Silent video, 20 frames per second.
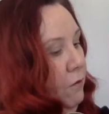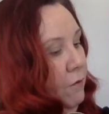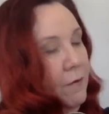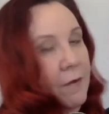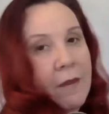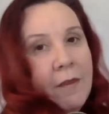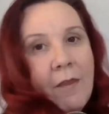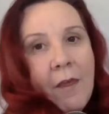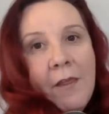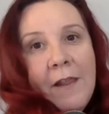
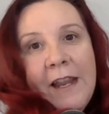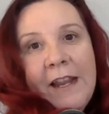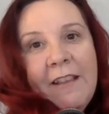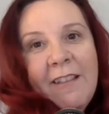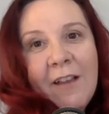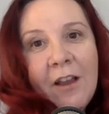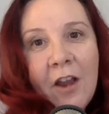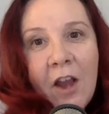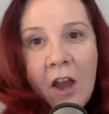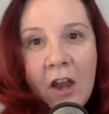See the links
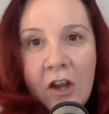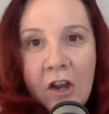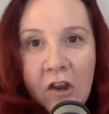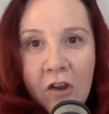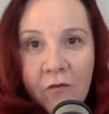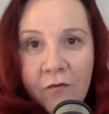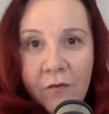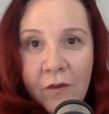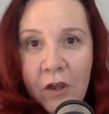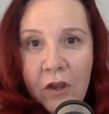I go to you
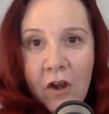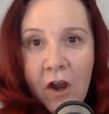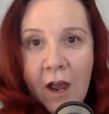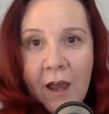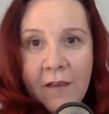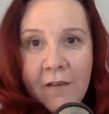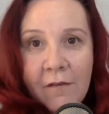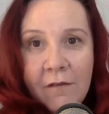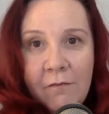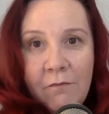for you
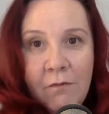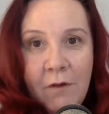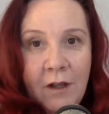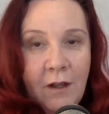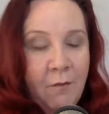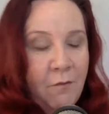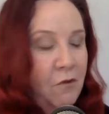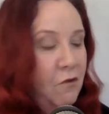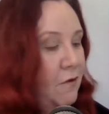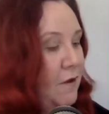guys while I'm
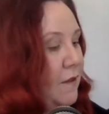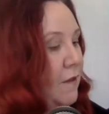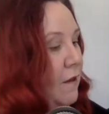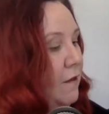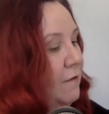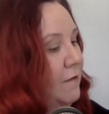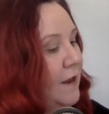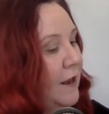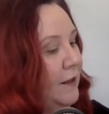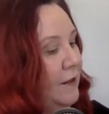doing these
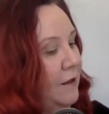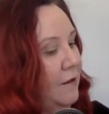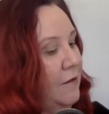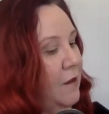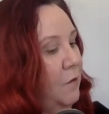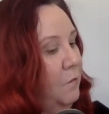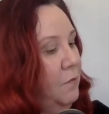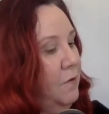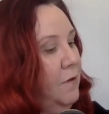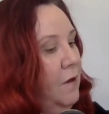daily
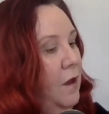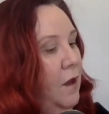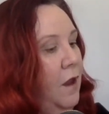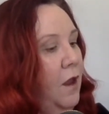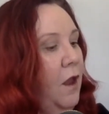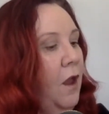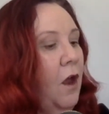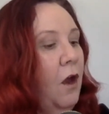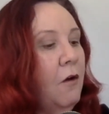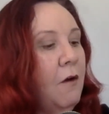tips?
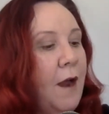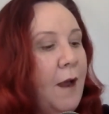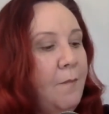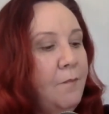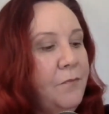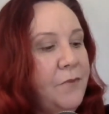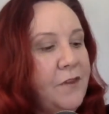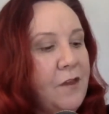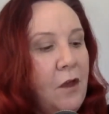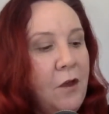All right,
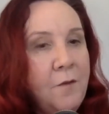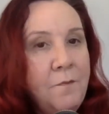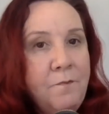so